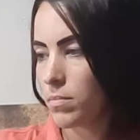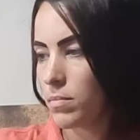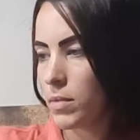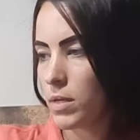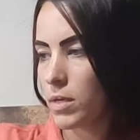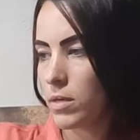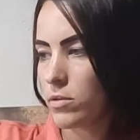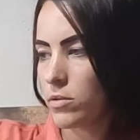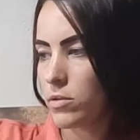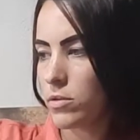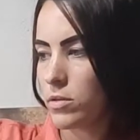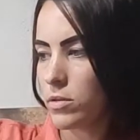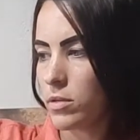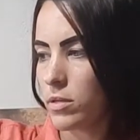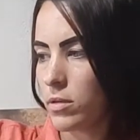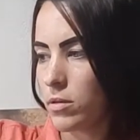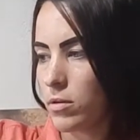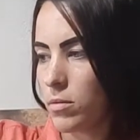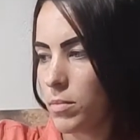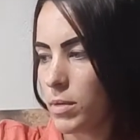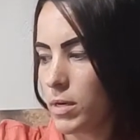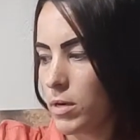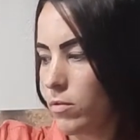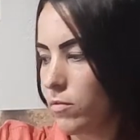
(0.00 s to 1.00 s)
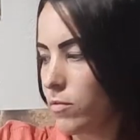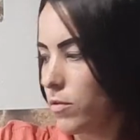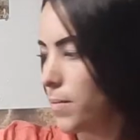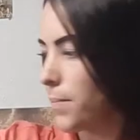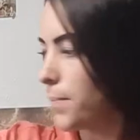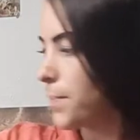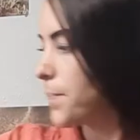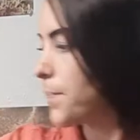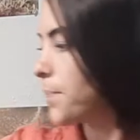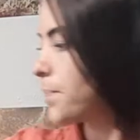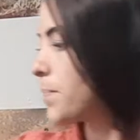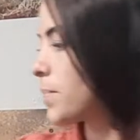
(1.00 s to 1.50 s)
that's just a little bit
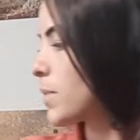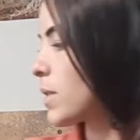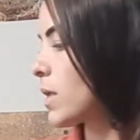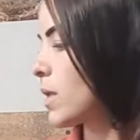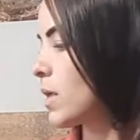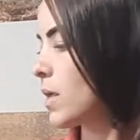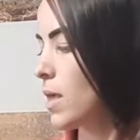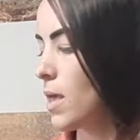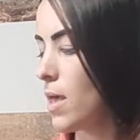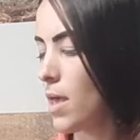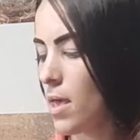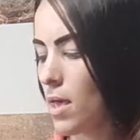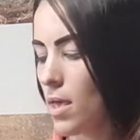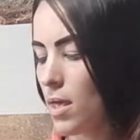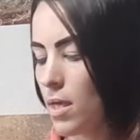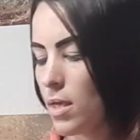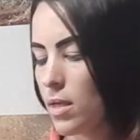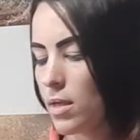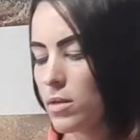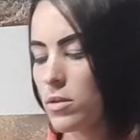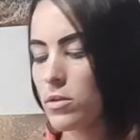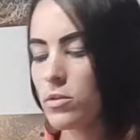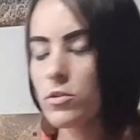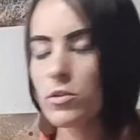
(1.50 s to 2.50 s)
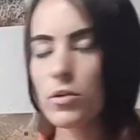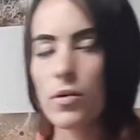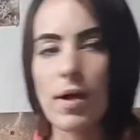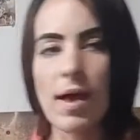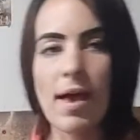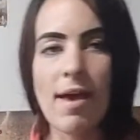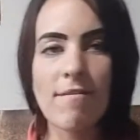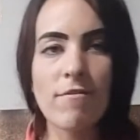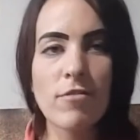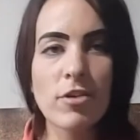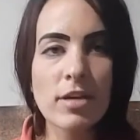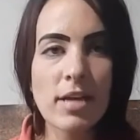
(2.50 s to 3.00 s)
over. So
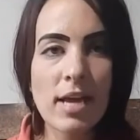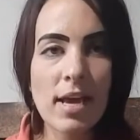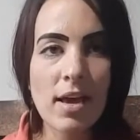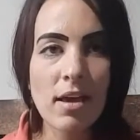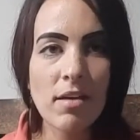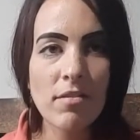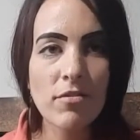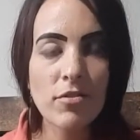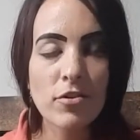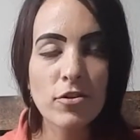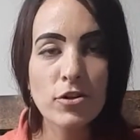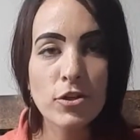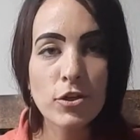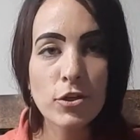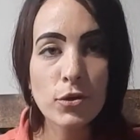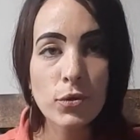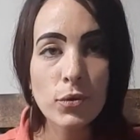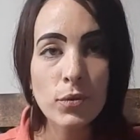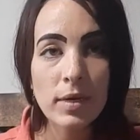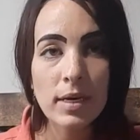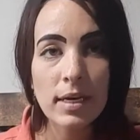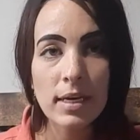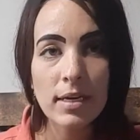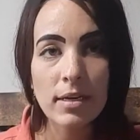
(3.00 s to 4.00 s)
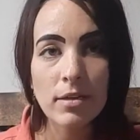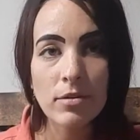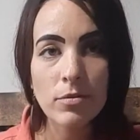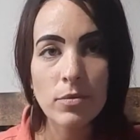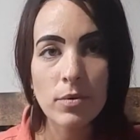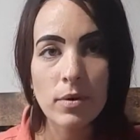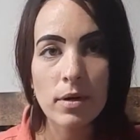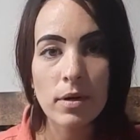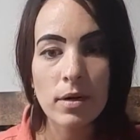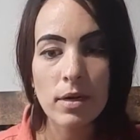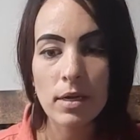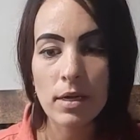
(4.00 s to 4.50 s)
every day for 2 weeks,
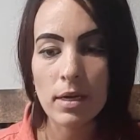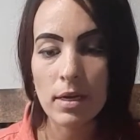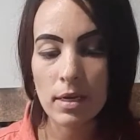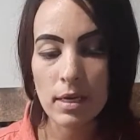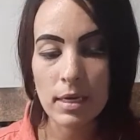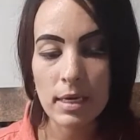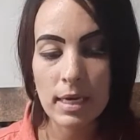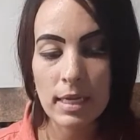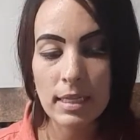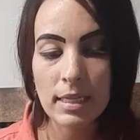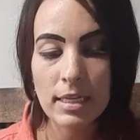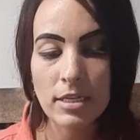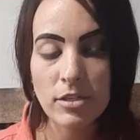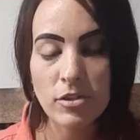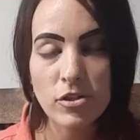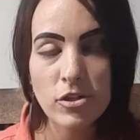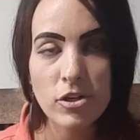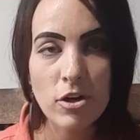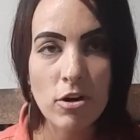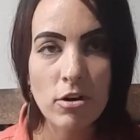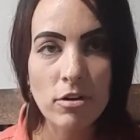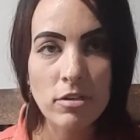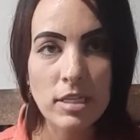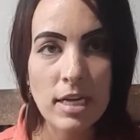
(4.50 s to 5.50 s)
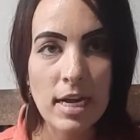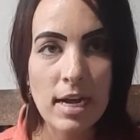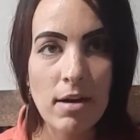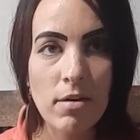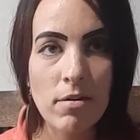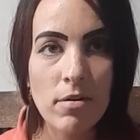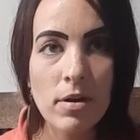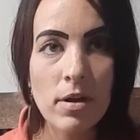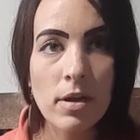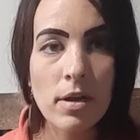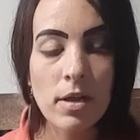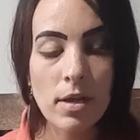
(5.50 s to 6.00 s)
we're going to get these jars
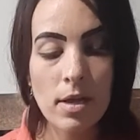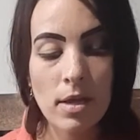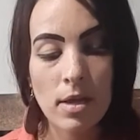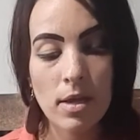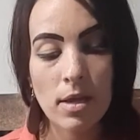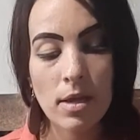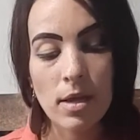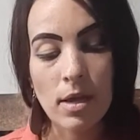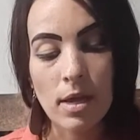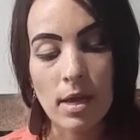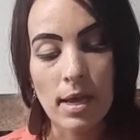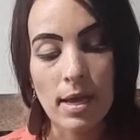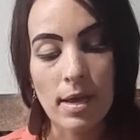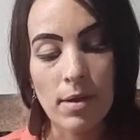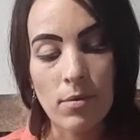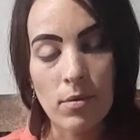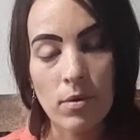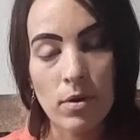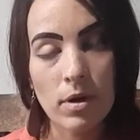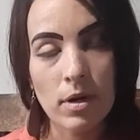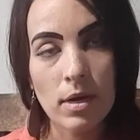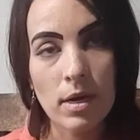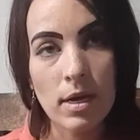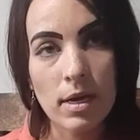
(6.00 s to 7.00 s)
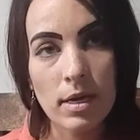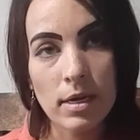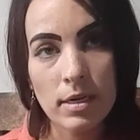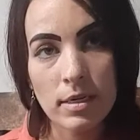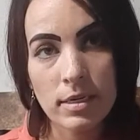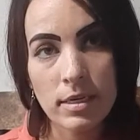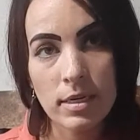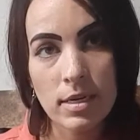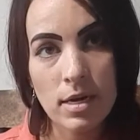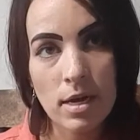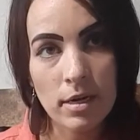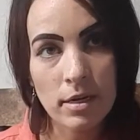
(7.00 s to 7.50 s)
out and we're going to
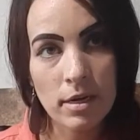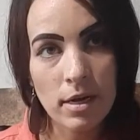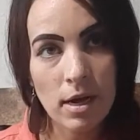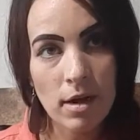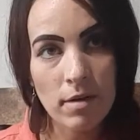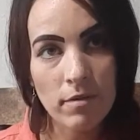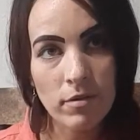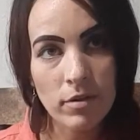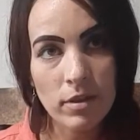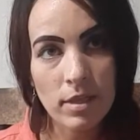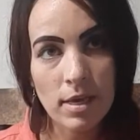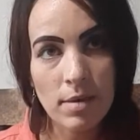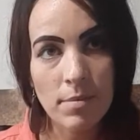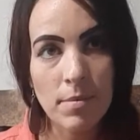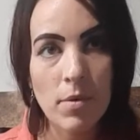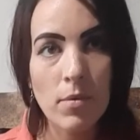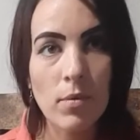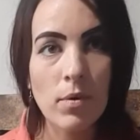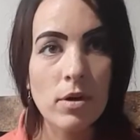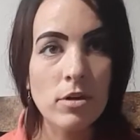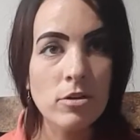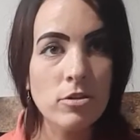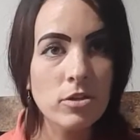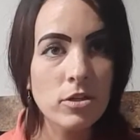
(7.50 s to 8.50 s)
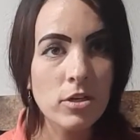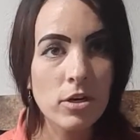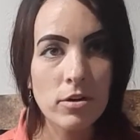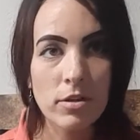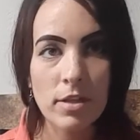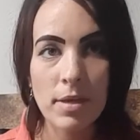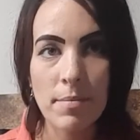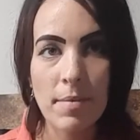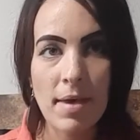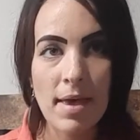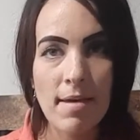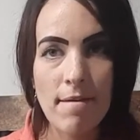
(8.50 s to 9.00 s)
uncover them and we're going to stir
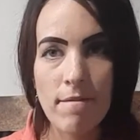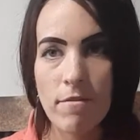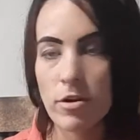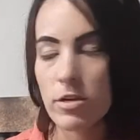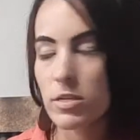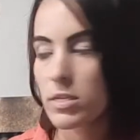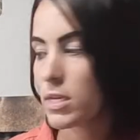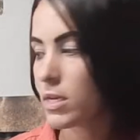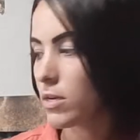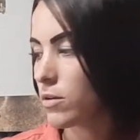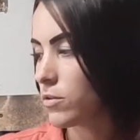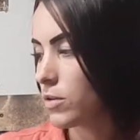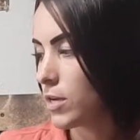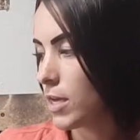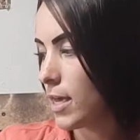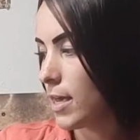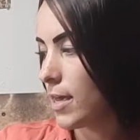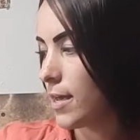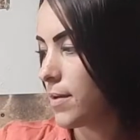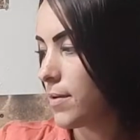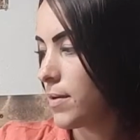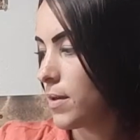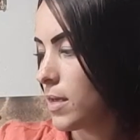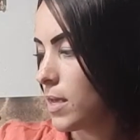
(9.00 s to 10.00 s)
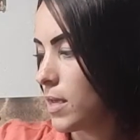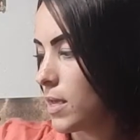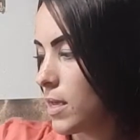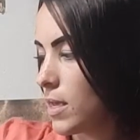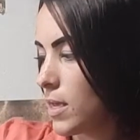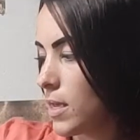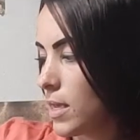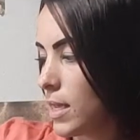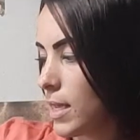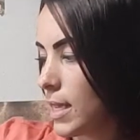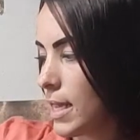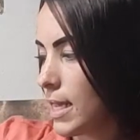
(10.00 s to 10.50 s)
them every single day.
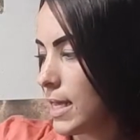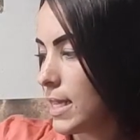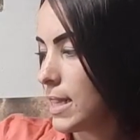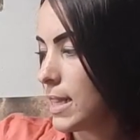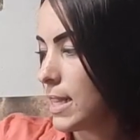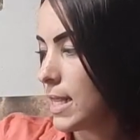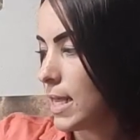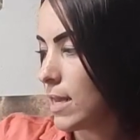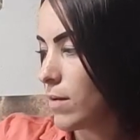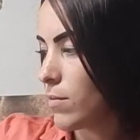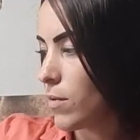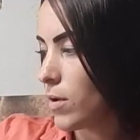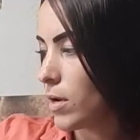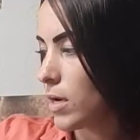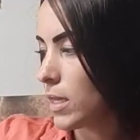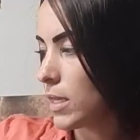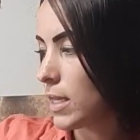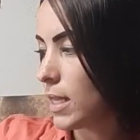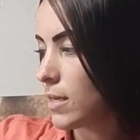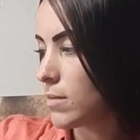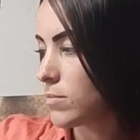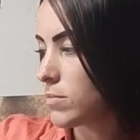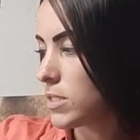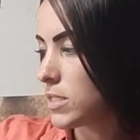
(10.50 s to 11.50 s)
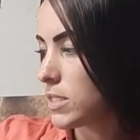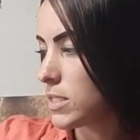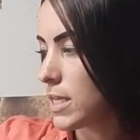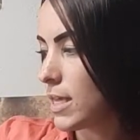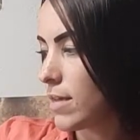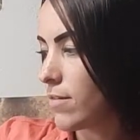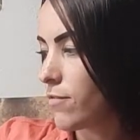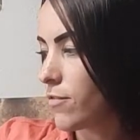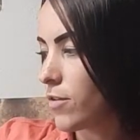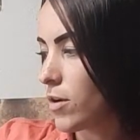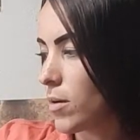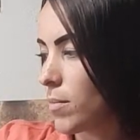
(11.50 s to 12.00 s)
And then we're going to let them
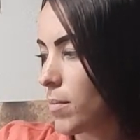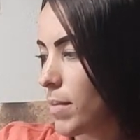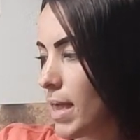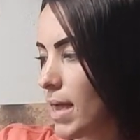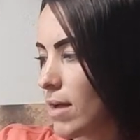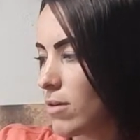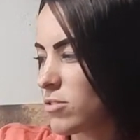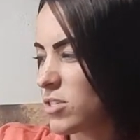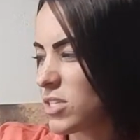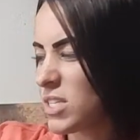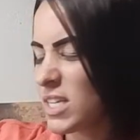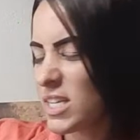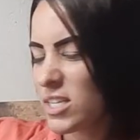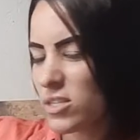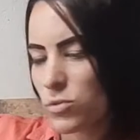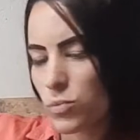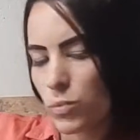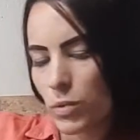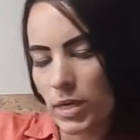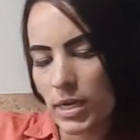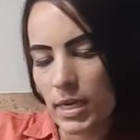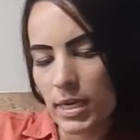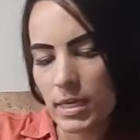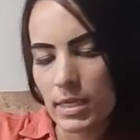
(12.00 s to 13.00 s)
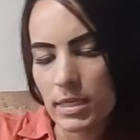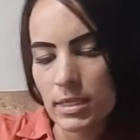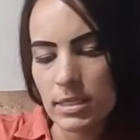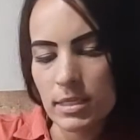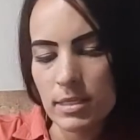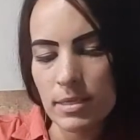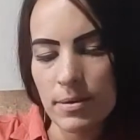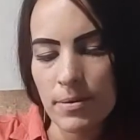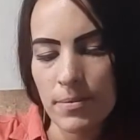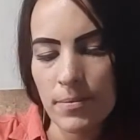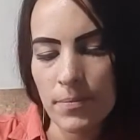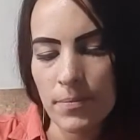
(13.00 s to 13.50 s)
sit for about 6 weeks.